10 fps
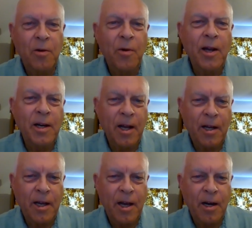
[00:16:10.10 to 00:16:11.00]
redneck
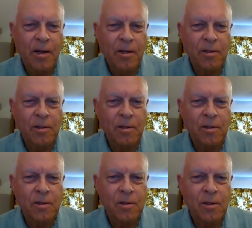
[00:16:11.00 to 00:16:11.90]
etiquette and
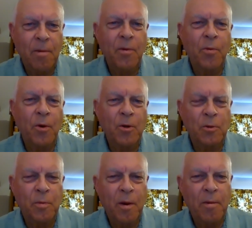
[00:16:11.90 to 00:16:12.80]
some of the words
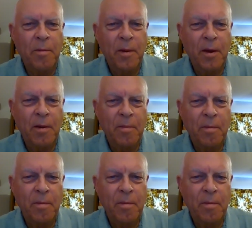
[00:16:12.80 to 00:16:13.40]
will probably be